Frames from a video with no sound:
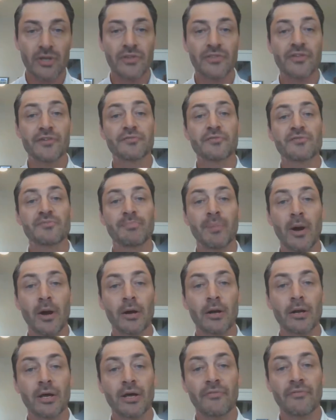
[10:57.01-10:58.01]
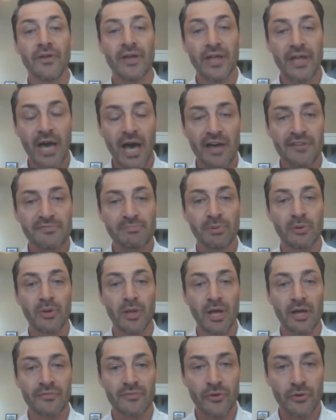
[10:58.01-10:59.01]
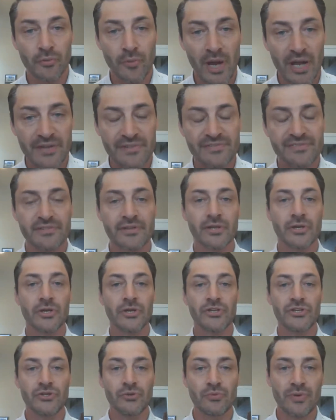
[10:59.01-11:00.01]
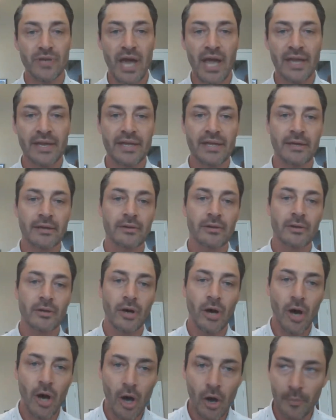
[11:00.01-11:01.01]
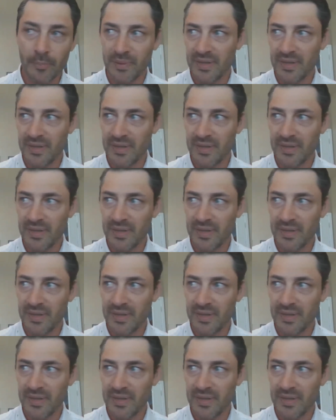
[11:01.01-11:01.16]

This was part of the gospel of Christ uniting all